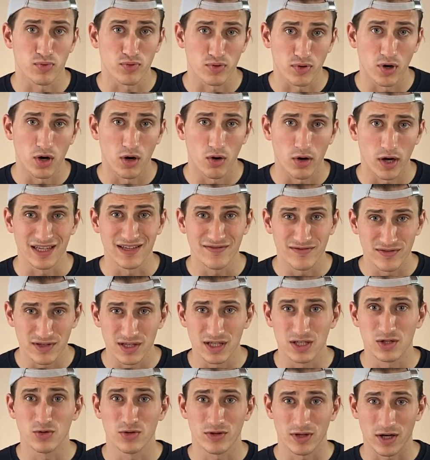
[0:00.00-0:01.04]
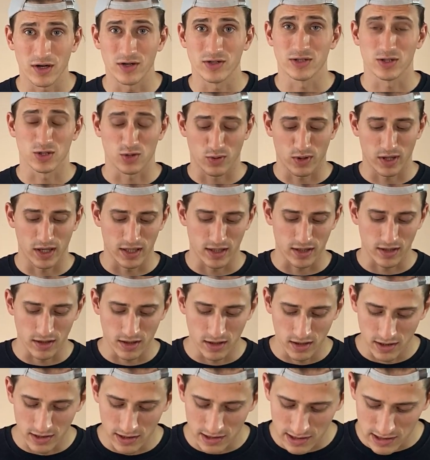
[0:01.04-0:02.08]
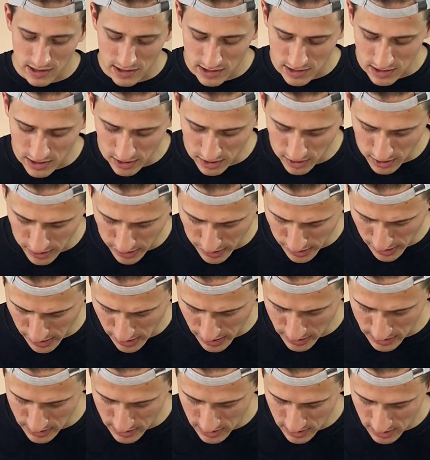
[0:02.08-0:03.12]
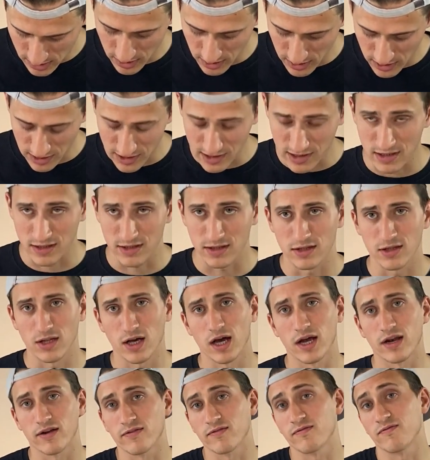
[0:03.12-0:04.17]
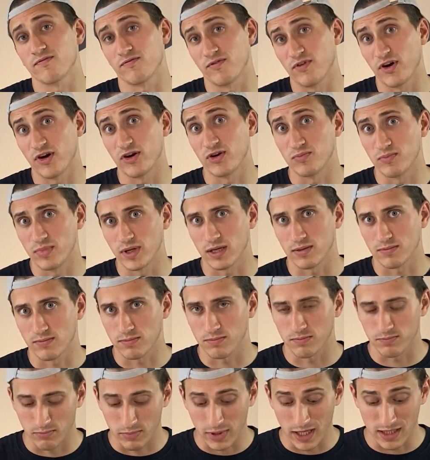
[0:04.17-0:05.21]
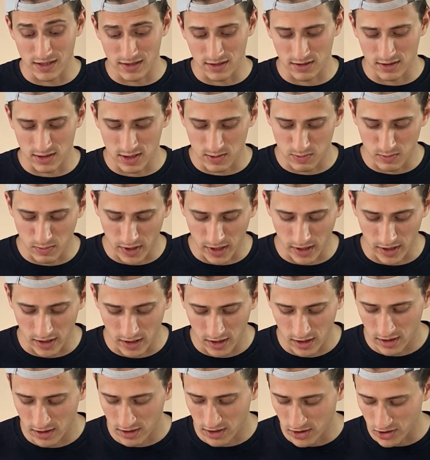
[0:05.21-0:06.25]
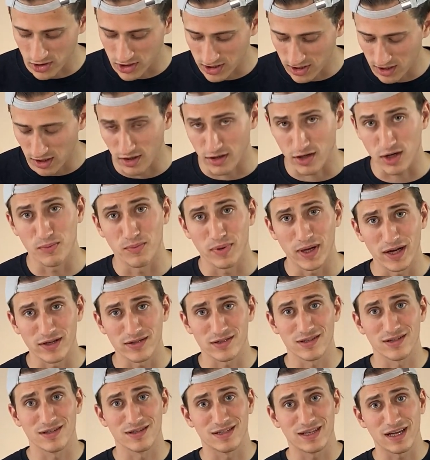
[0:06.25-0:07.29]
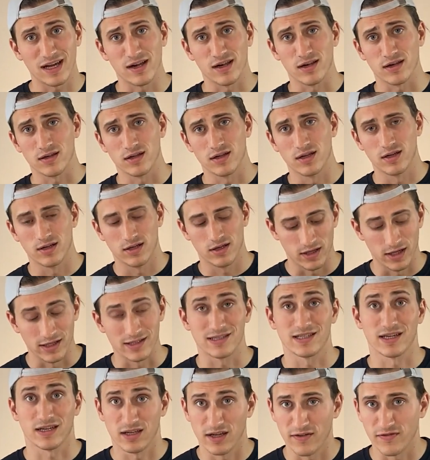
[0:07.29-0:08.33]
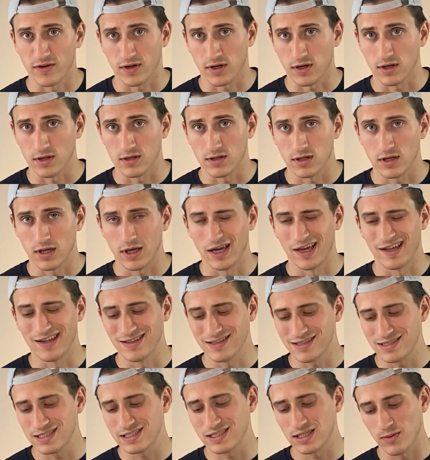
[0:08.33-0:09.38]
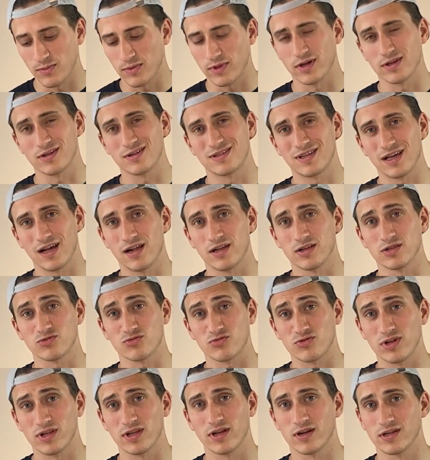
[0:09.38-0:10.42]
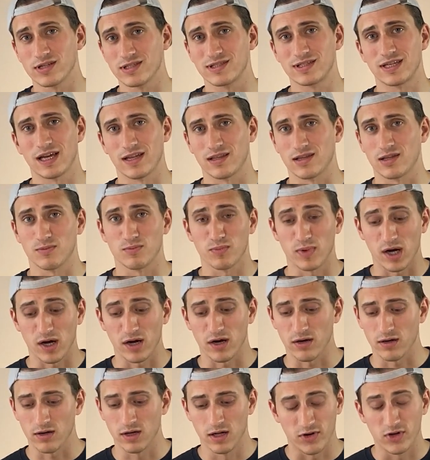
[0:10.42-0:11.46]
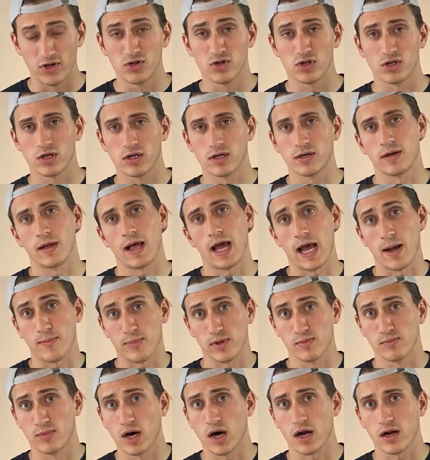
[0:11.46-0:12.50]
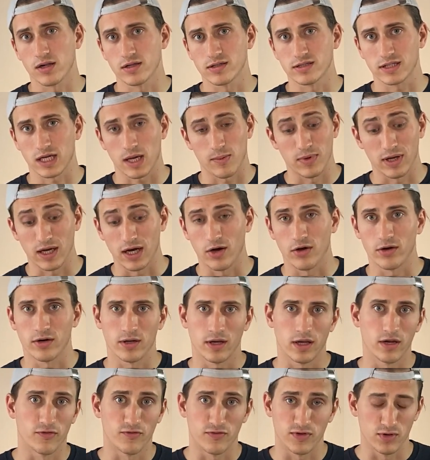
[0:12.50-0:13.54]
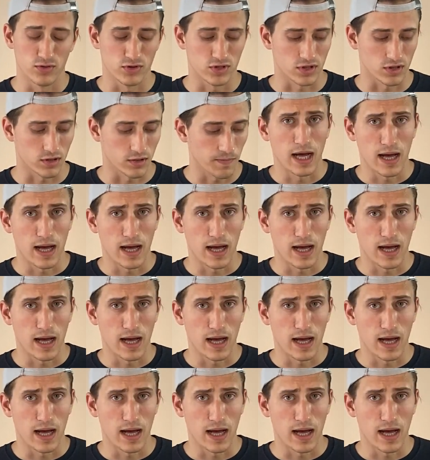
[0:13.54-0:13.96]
Pro, even in 2020, still has these not very big bezels, but they're still, compared to the Dell, it's significant. And this is something the Dell is really going to set the bar for newer Apple models coming out in the future.